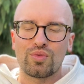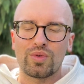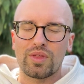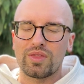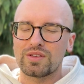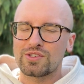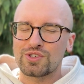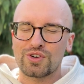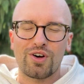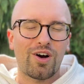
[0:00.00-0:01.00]
with this
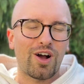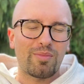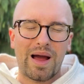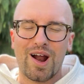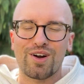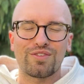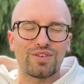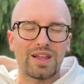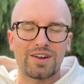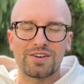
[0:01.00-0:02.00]
strong,
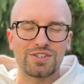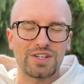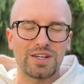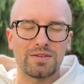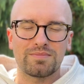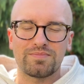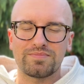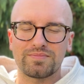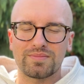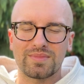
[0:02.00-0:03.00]
powerful energy,
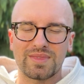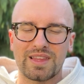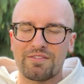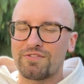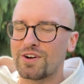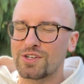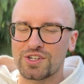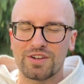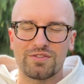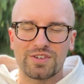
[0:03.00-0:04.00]
that
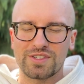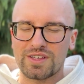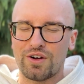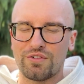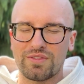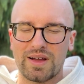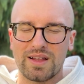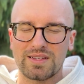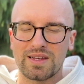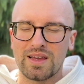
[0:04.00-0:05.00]
version of yourself
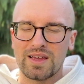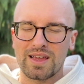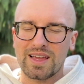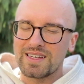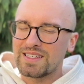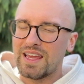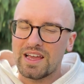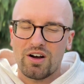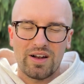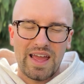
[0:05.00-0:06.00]
that can
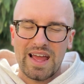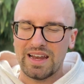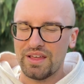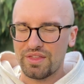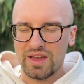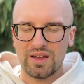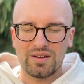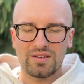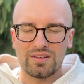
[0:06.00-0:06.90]
take on anything.